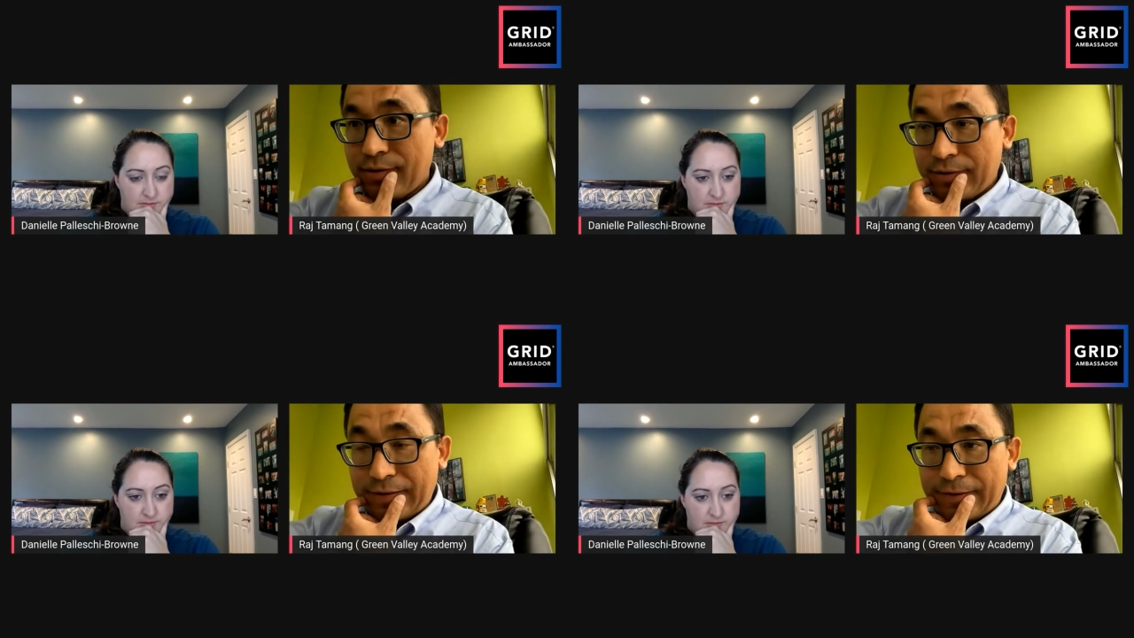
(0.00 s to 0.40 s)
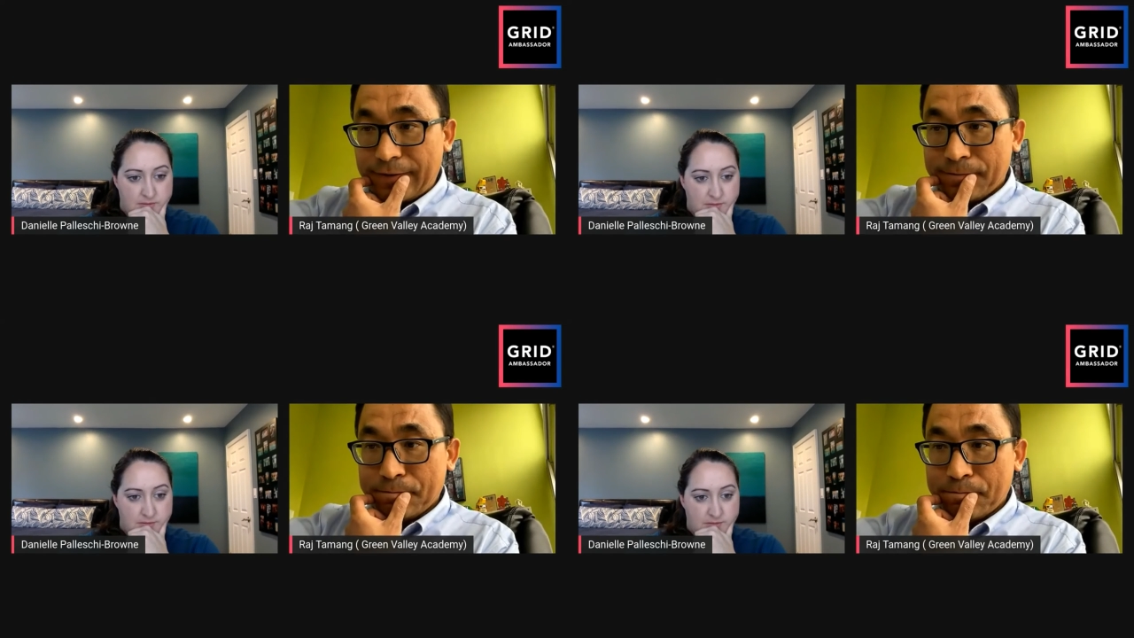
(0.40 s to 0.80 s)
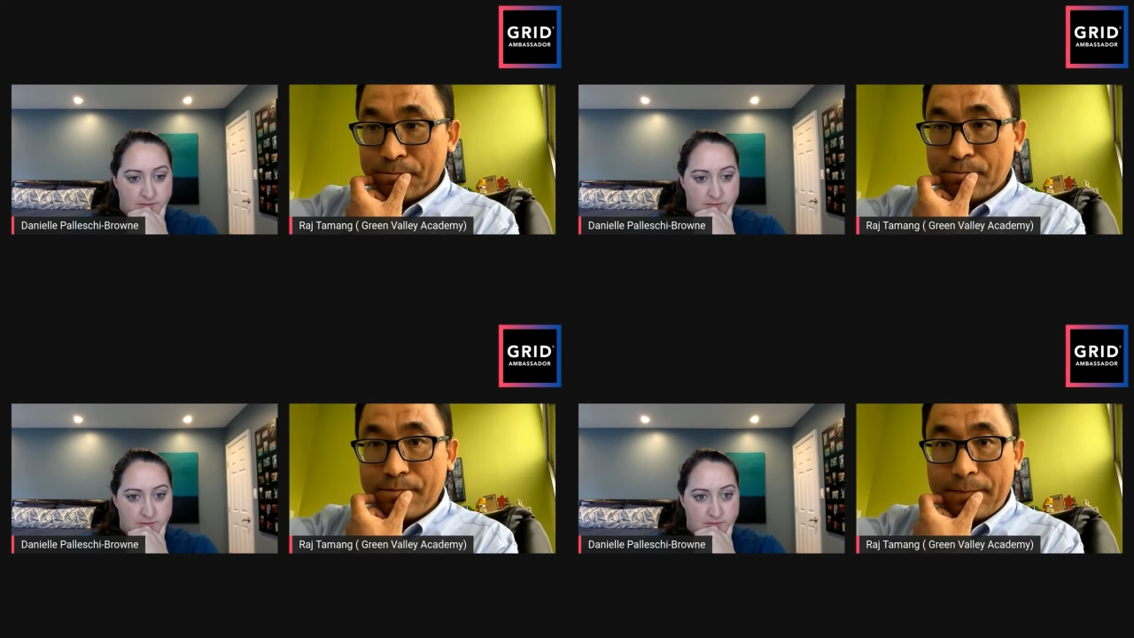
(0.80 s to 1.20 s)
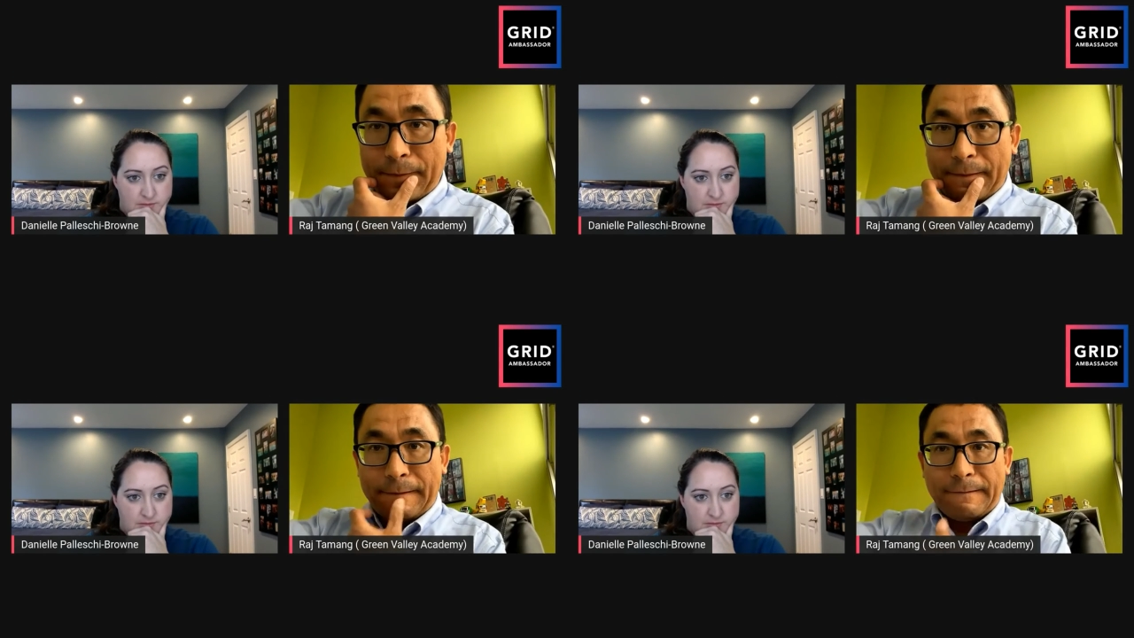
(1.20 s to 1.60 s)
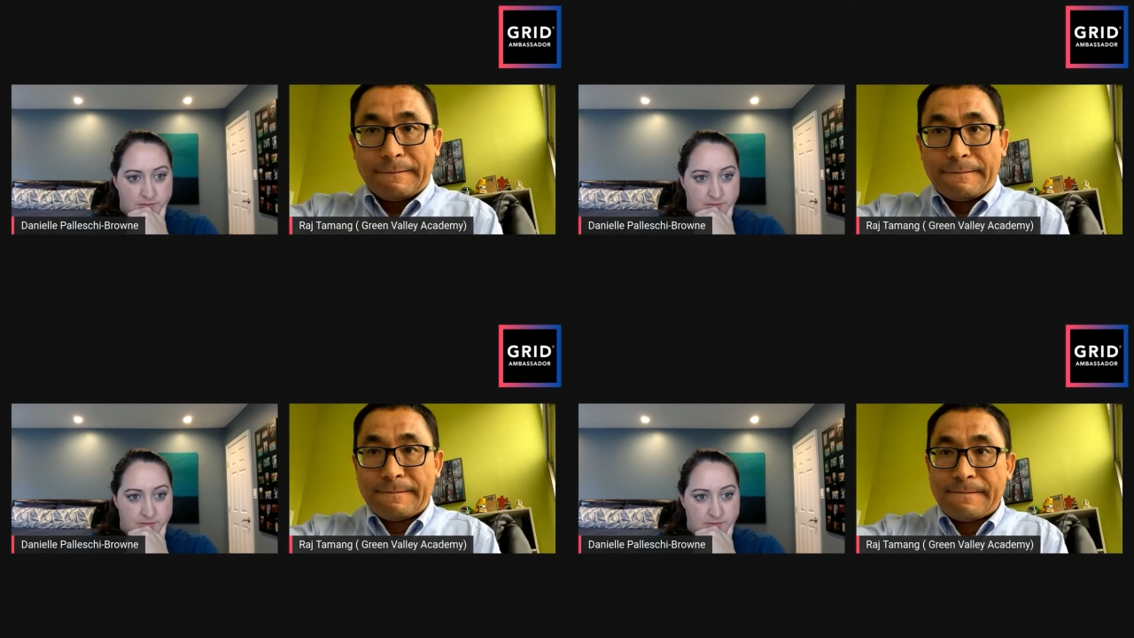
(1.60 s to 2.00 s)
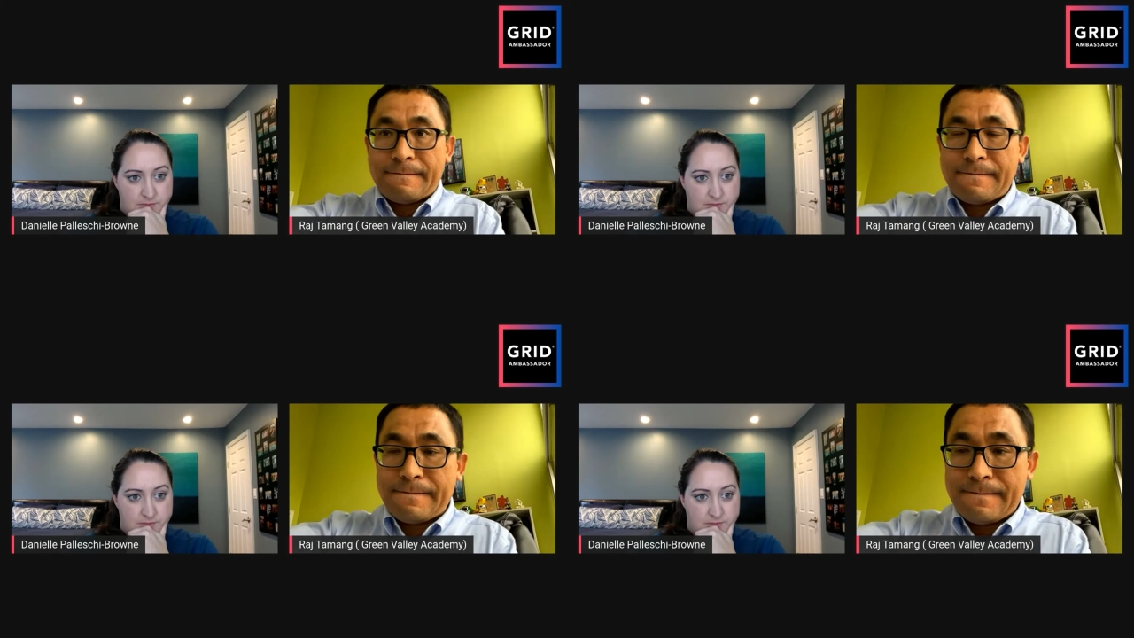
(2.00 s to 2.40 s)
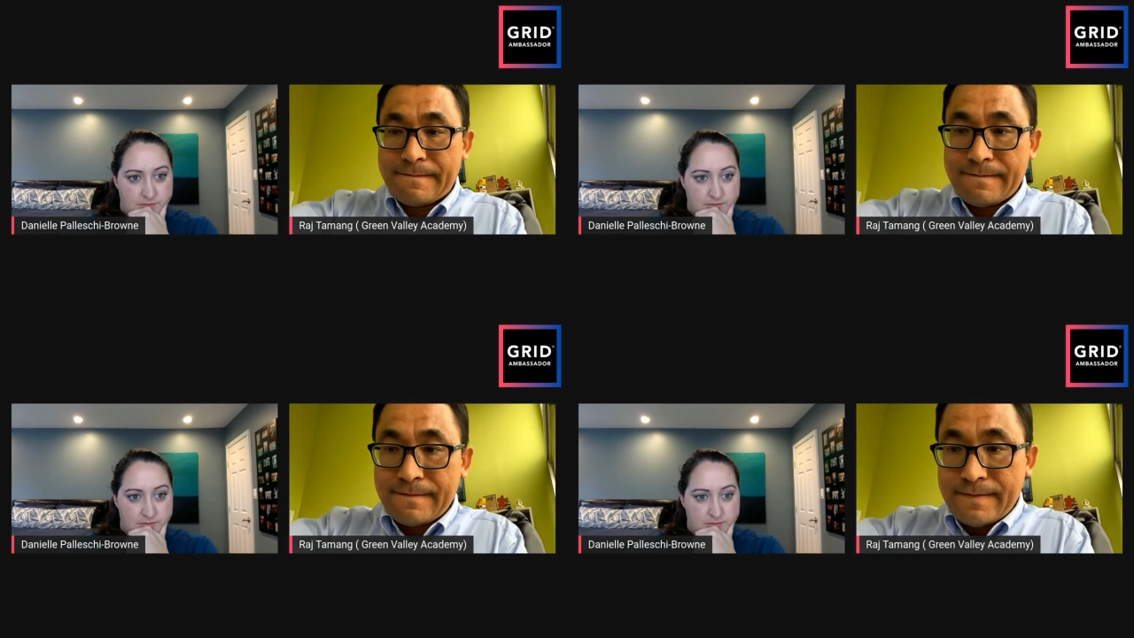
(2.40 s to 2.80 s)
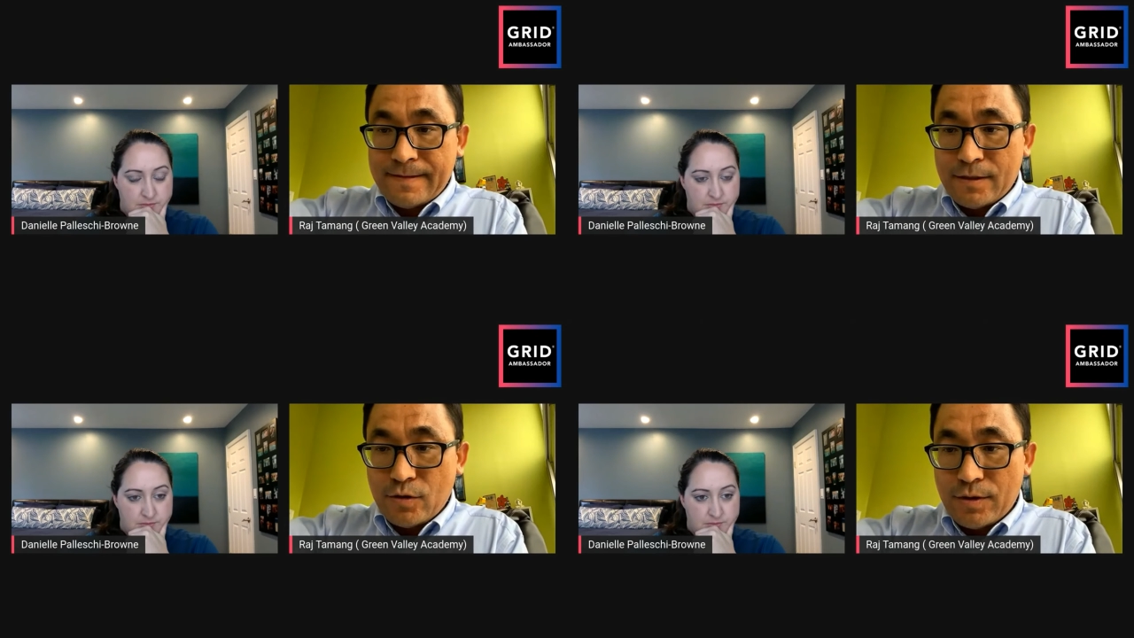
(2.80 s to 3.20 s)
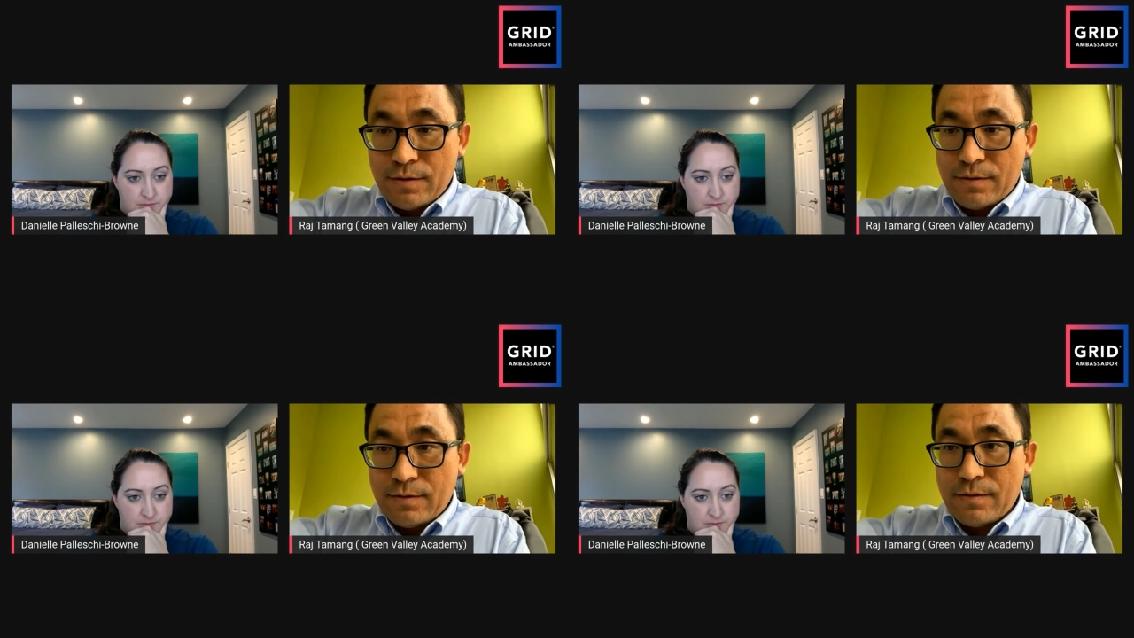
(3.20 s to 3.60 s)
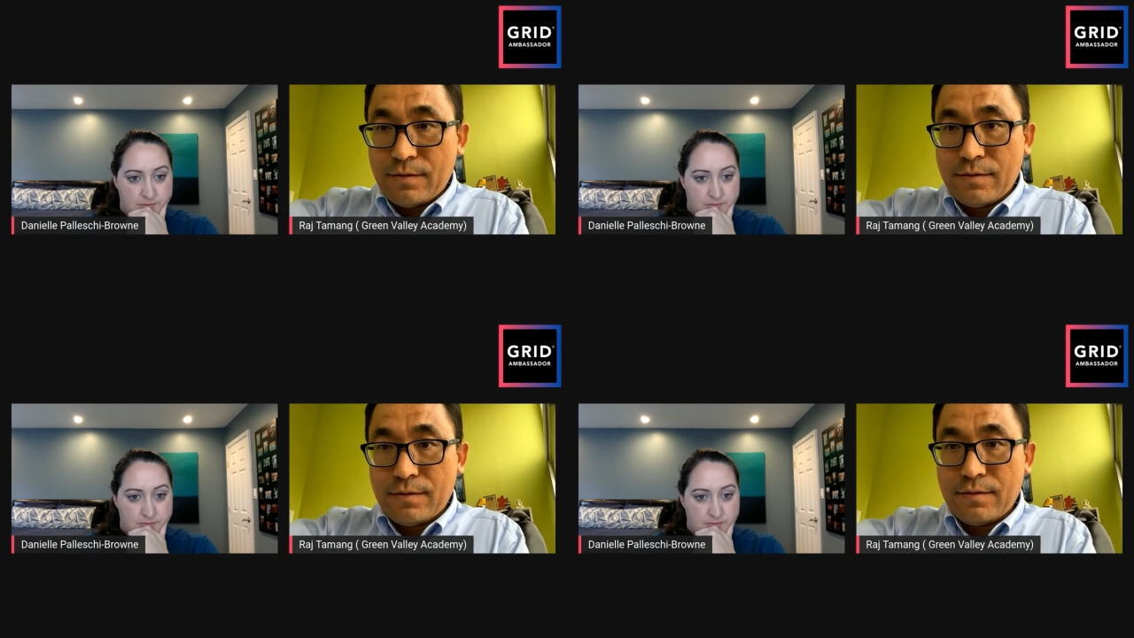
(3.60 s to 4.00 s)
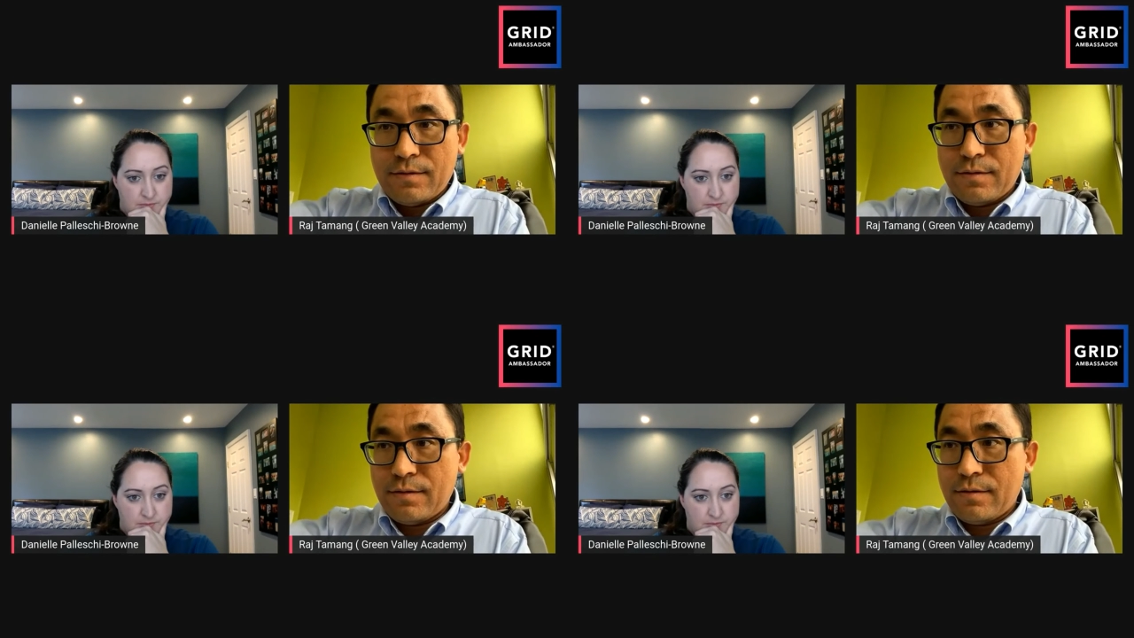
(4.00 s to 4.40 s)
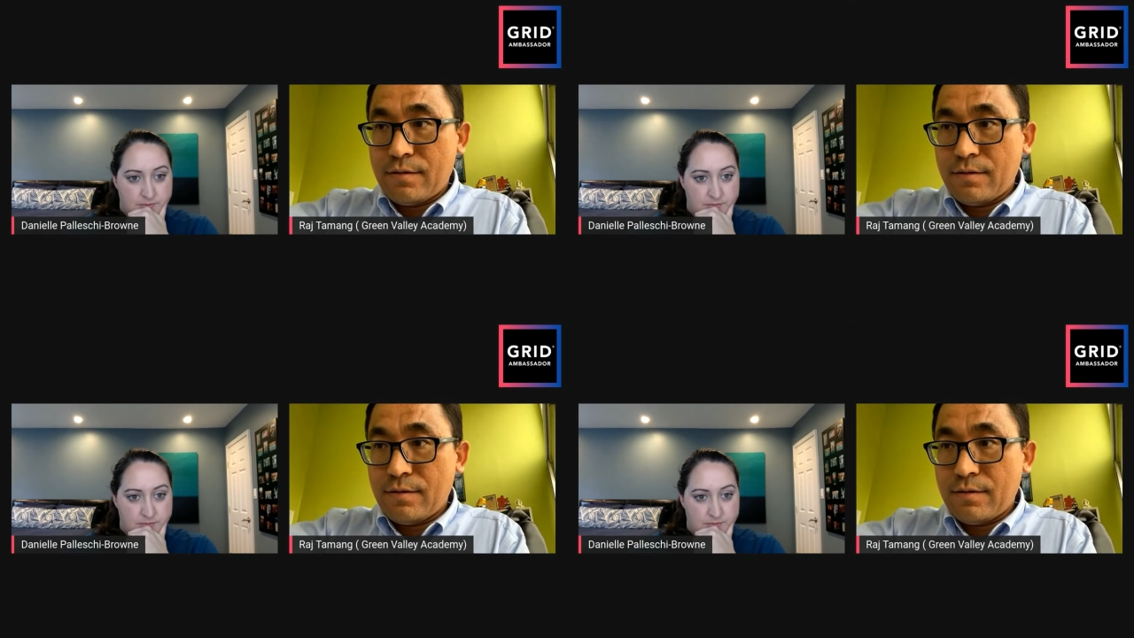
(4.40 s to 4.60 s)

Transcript: Nothing is said.